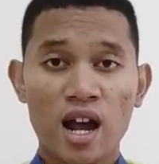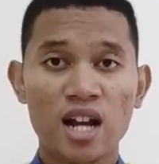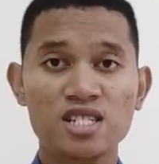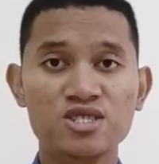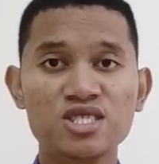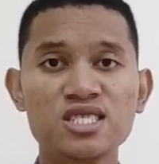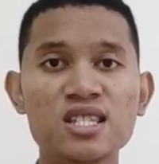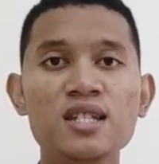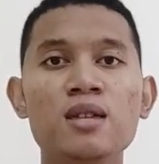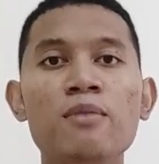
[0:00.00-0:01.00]

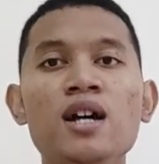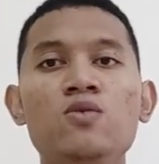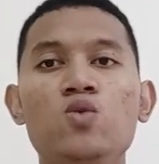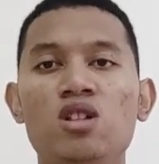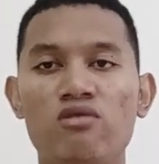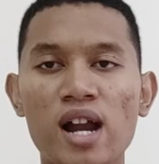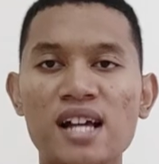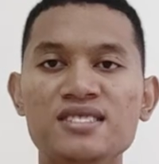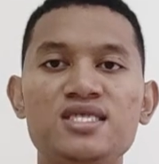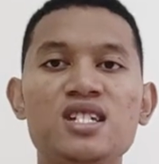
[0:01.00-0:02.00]
Electricity demand will
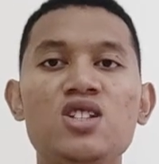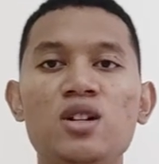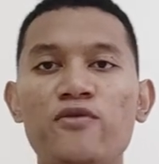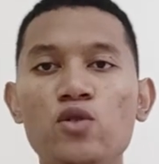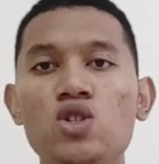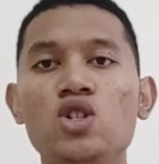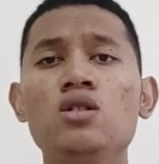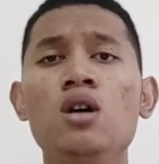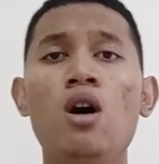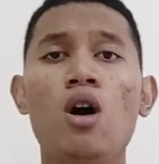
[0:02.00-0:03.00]
rise in the
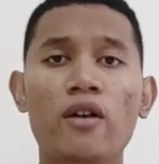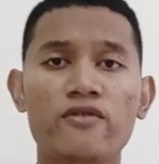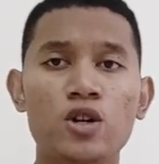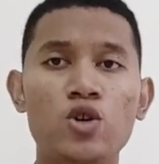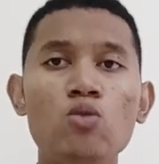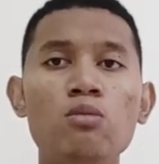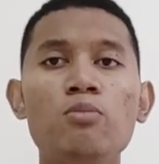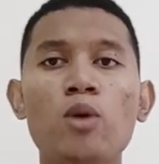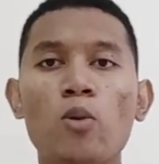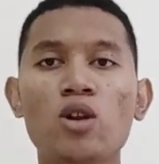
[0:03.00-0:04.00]
future of the
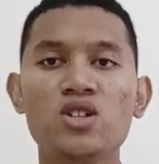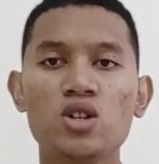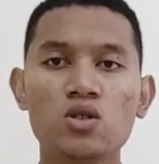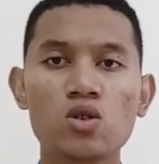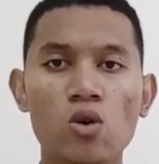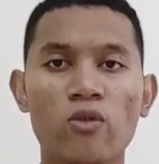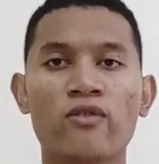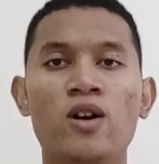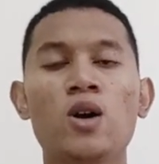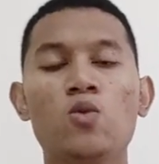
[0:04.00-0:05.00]
human population growth,
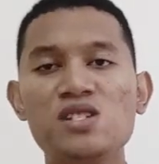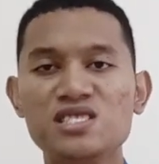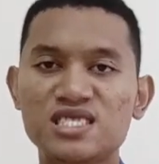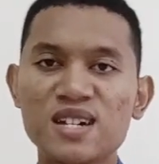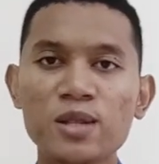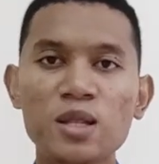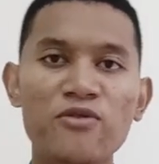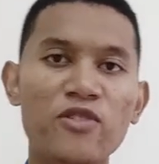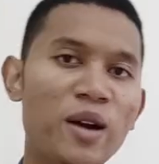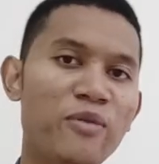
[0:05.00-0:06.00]
with
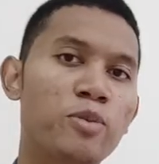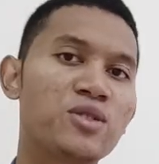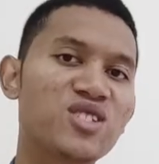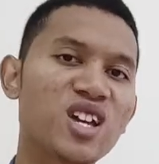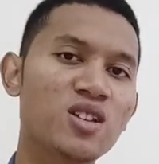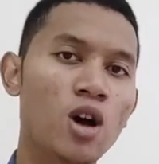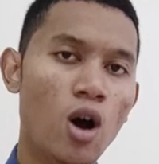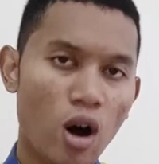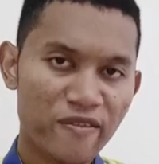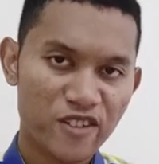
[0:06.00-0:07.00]
75%
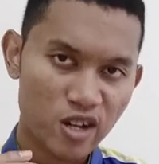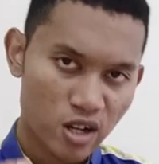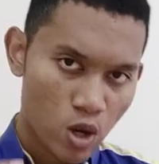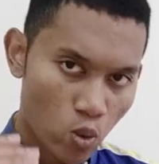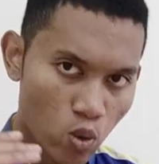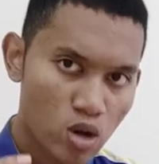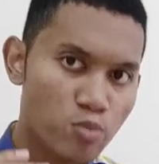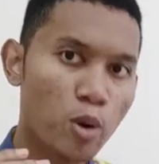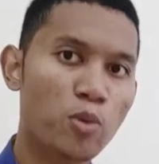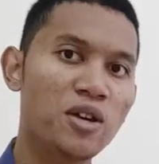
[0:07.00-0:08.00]
of the
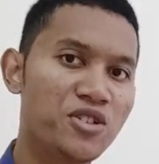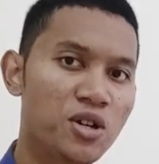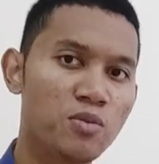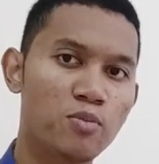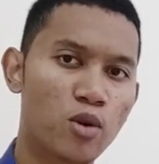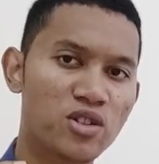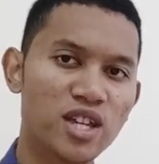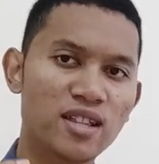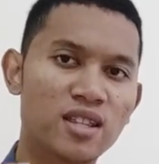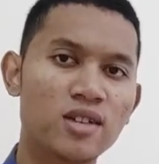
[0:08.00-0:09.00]
world population
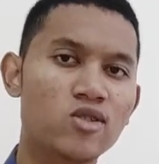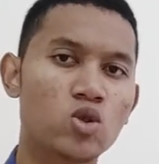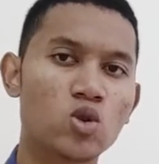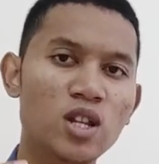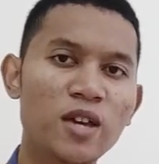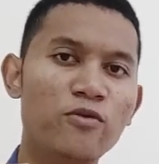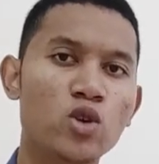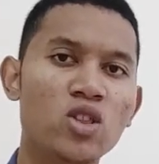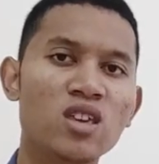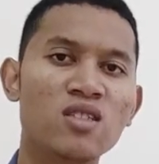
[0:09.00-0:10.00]
projected to live
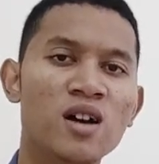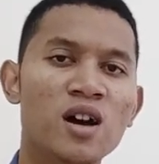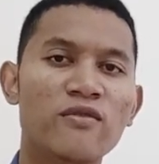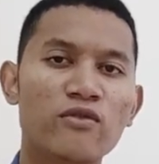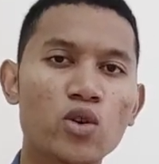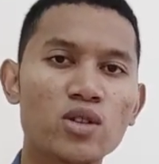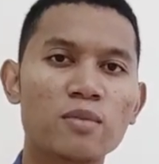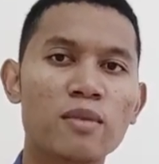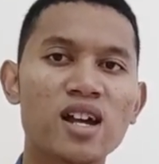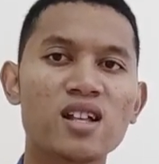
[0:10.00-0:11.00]
within
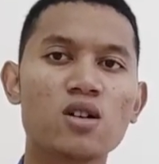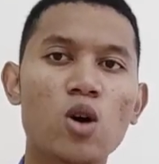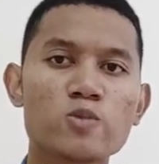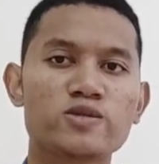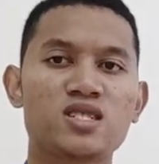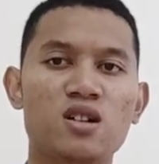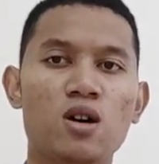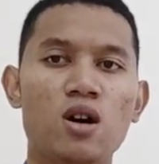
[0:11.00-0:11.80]
40 miles